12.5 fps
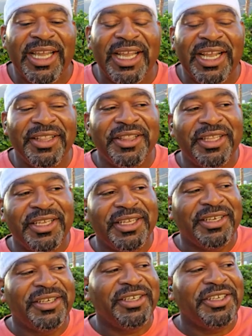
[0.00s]
and
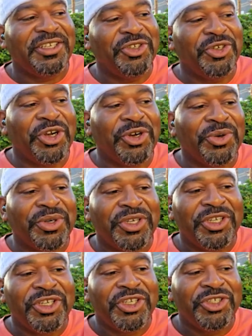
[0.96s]
then
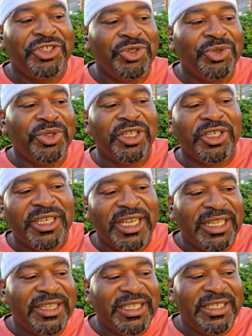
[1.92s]
you look
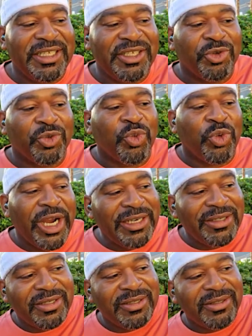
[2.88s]
at the
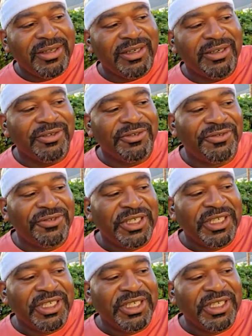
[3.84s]
rate of